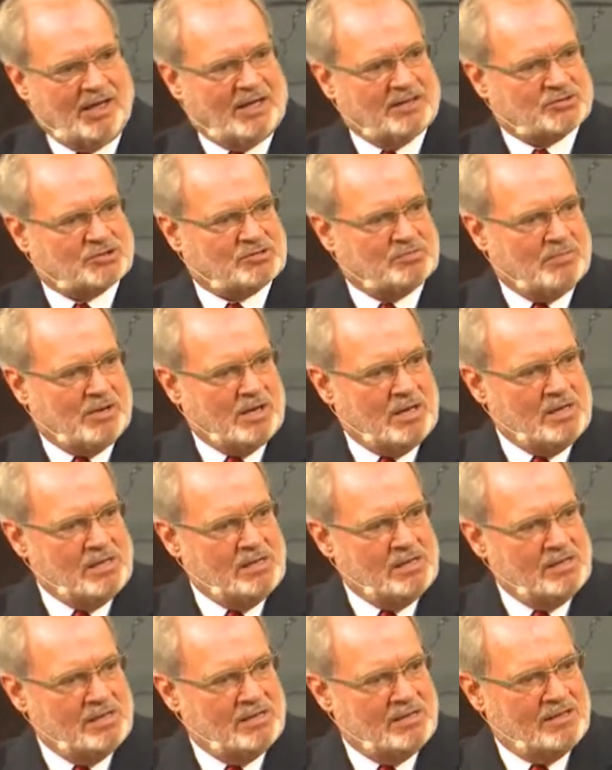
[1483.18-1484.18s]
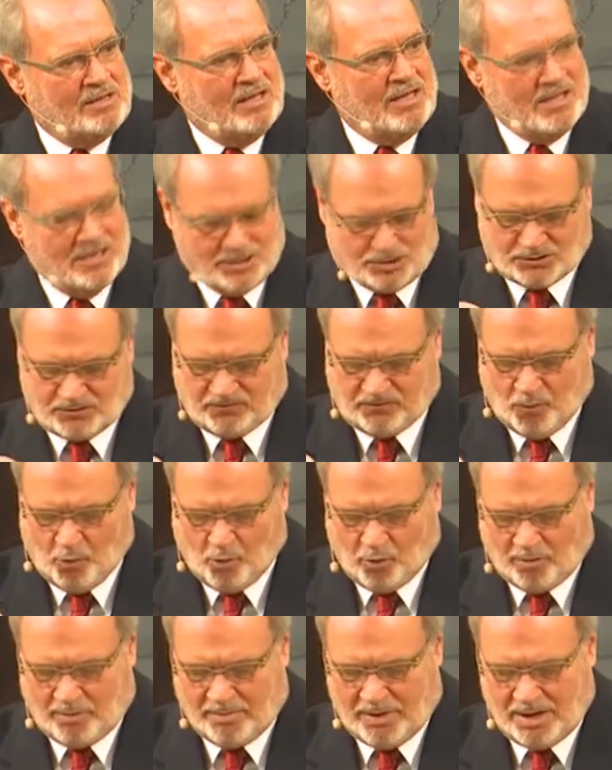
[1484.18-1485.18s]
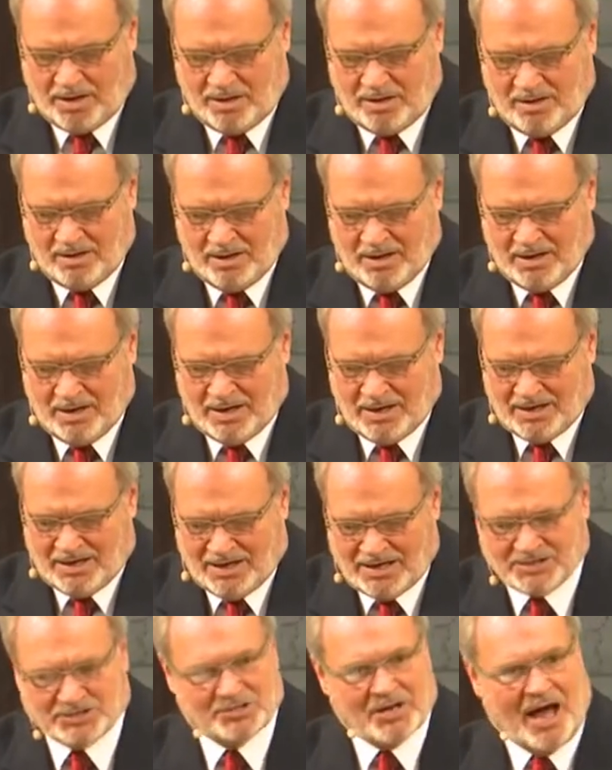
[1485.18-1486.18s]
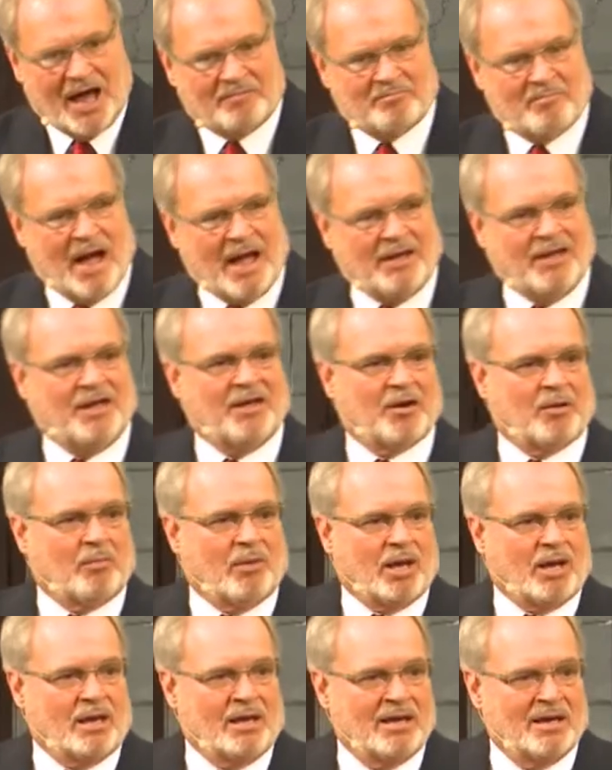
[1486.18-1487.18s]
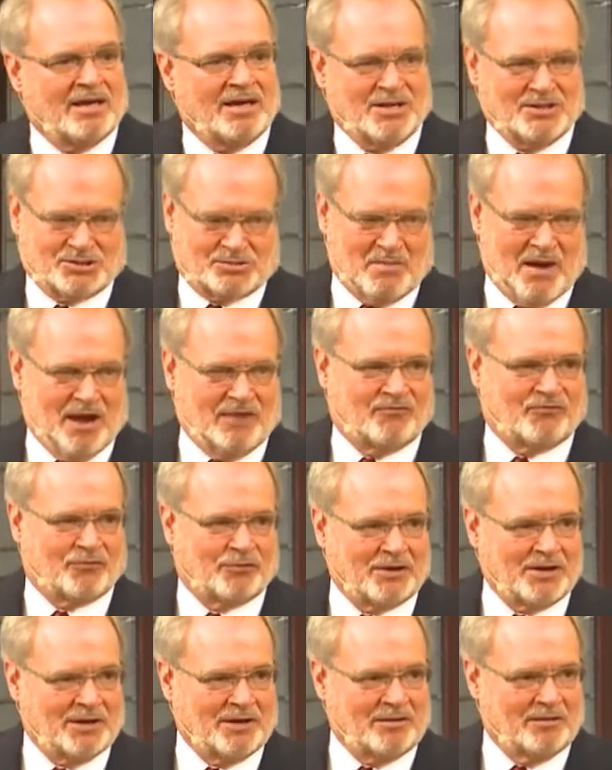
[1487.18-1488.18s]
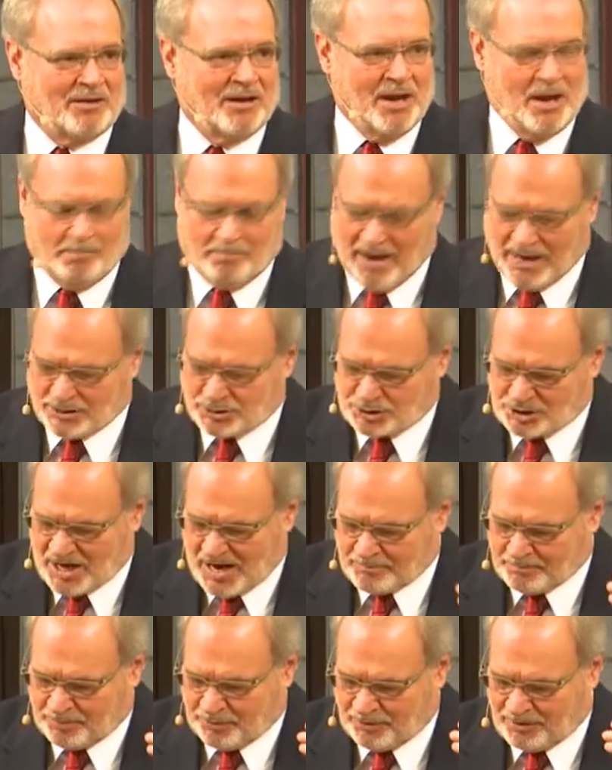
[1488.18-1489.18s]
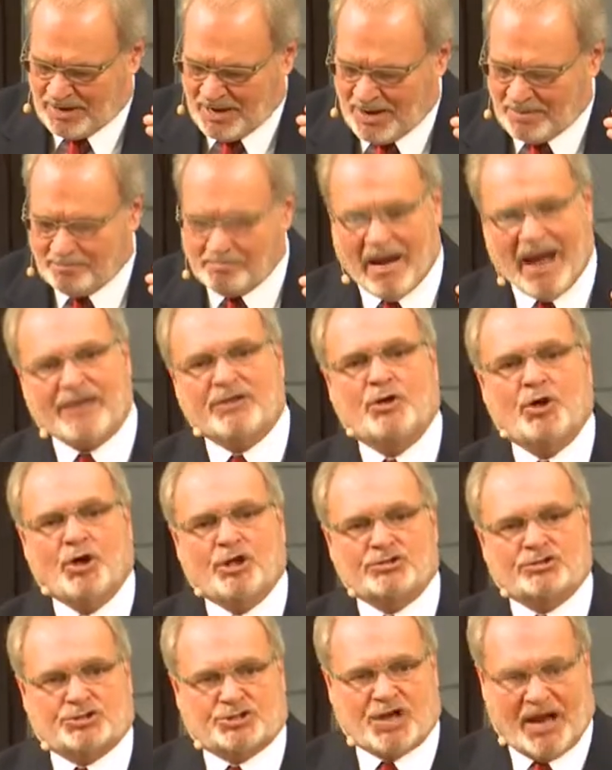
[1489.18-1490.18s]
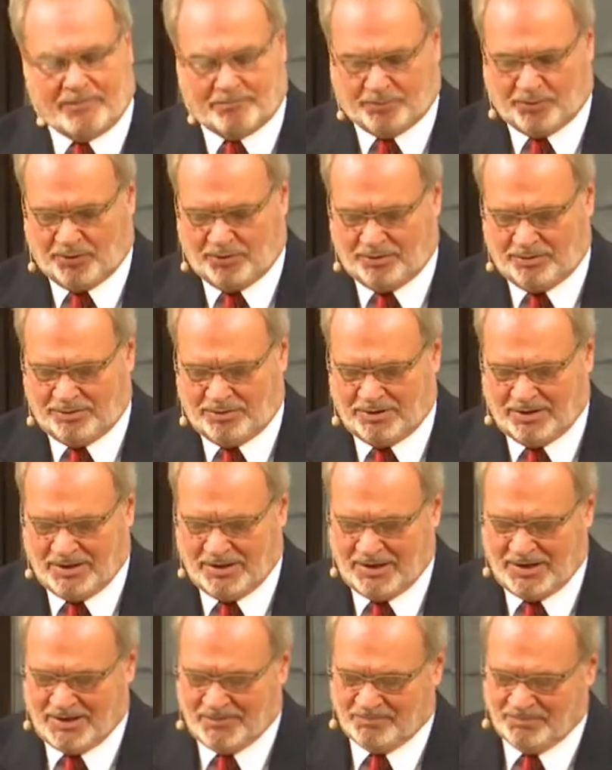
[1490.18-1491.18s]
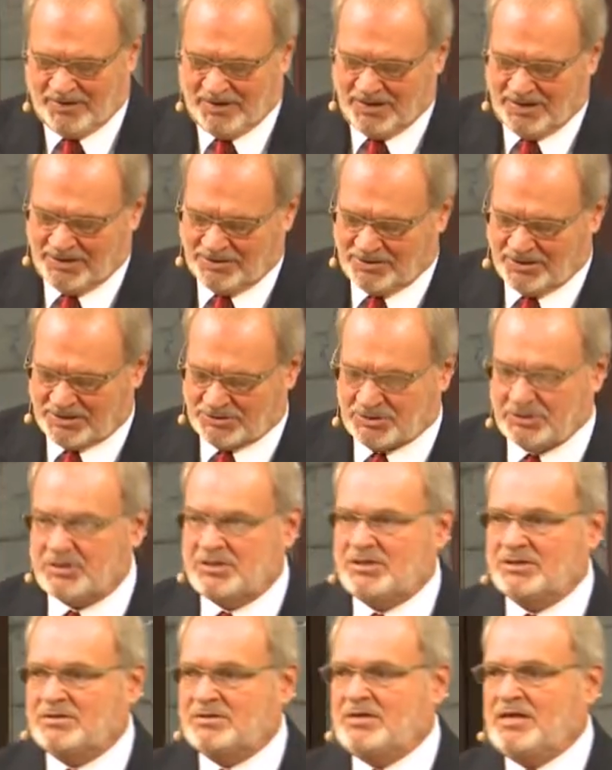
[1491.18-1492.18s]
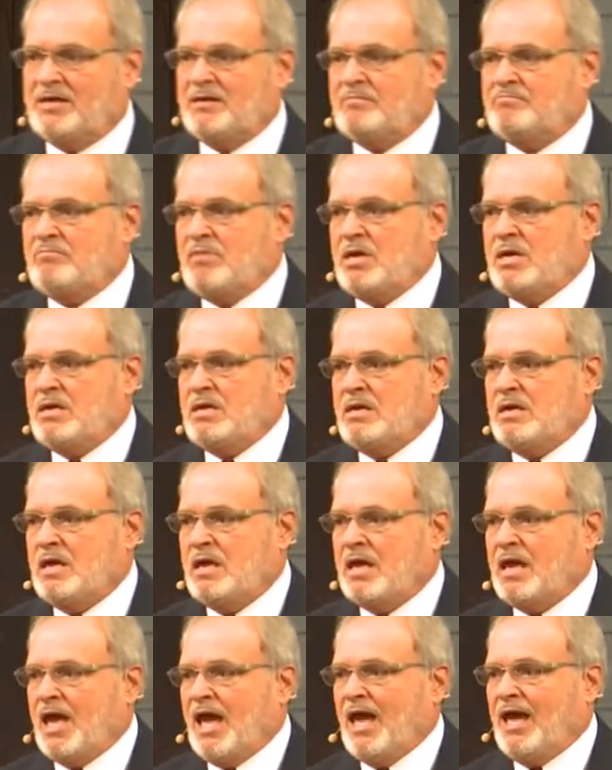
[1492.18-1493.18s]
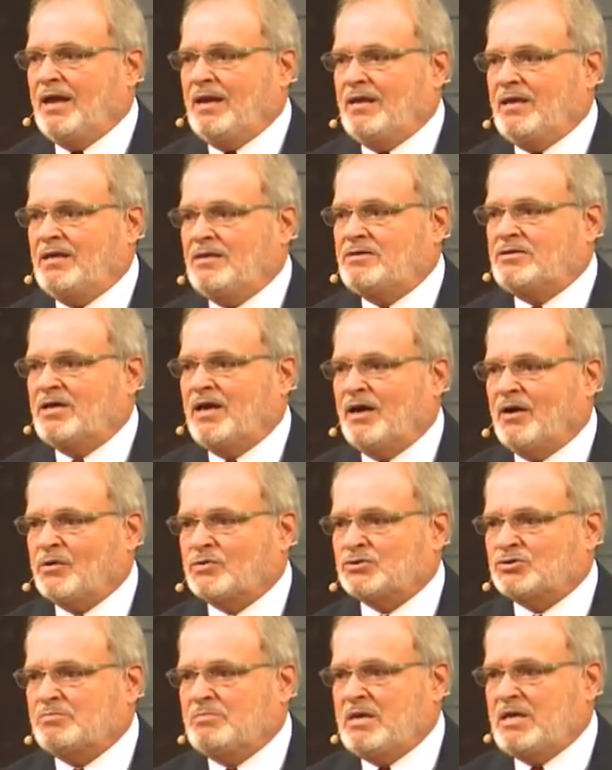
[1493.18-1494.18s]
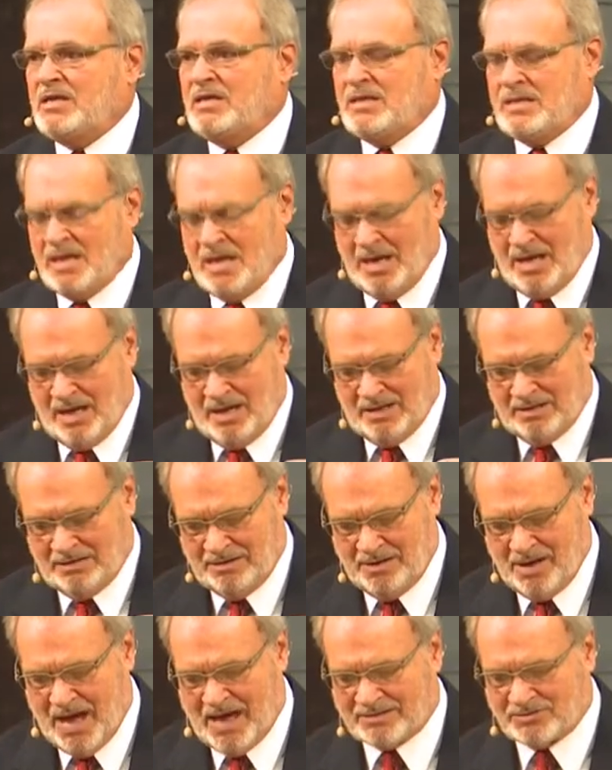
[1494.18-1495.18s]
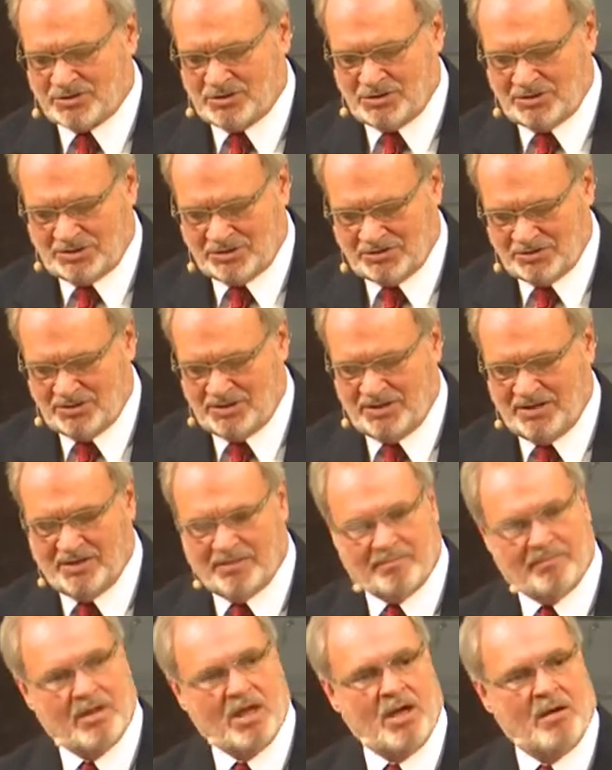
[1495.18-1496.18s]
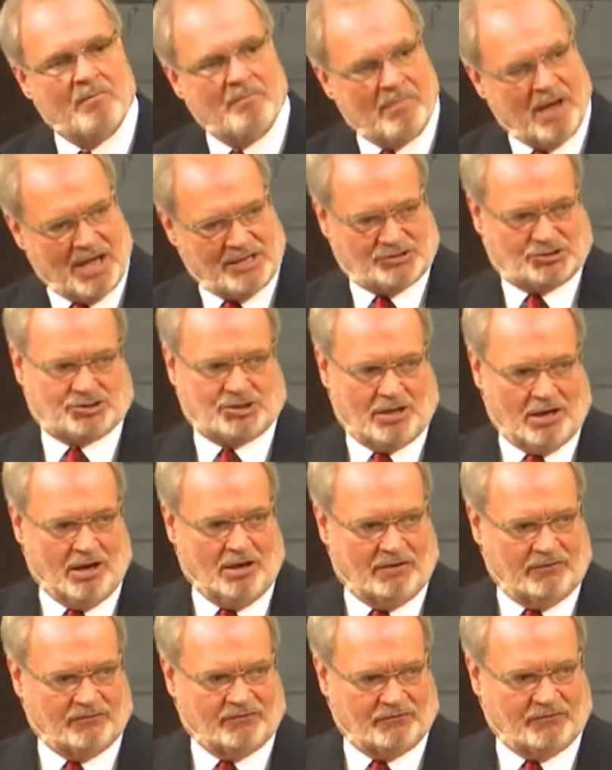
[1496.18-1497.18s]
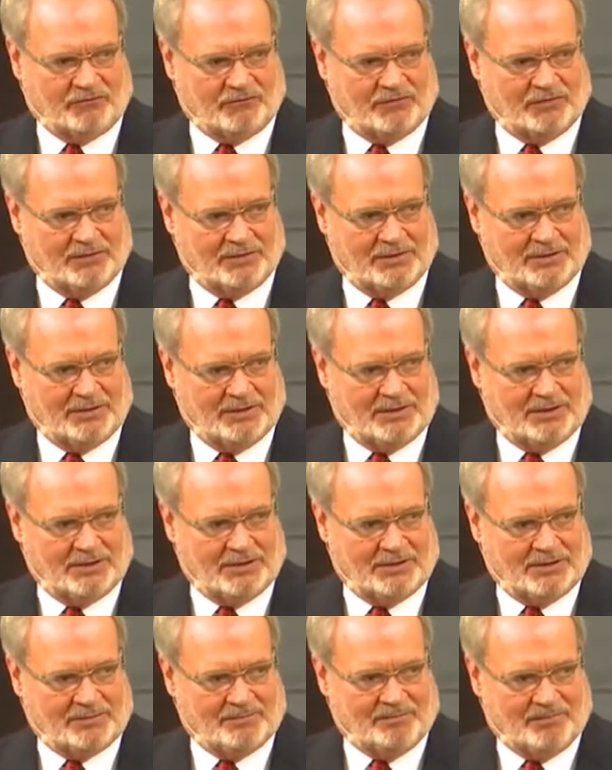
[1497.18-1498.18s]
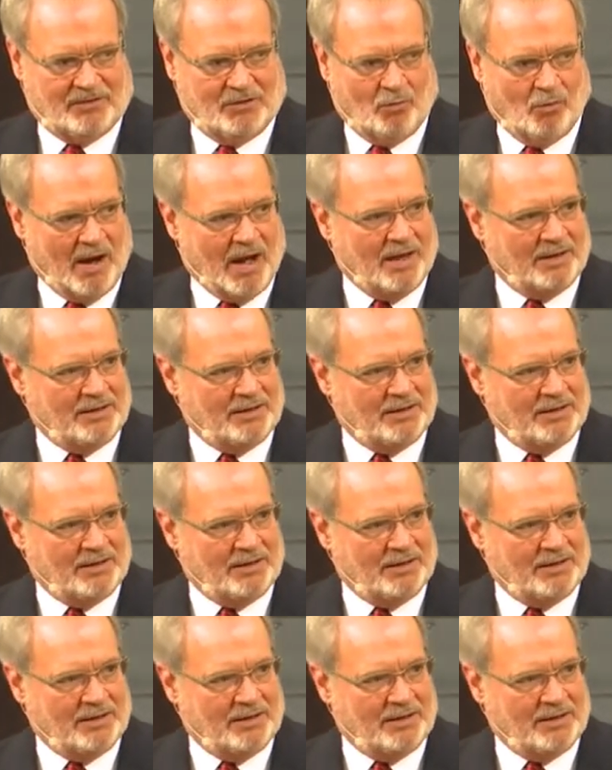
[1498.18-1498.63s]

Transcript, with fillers: God's not against me, he is for me. He's not my enemy, he's my friend, my shepherd, my good shepherd. He doesn't condemn me, and He tells me not to condemn myself.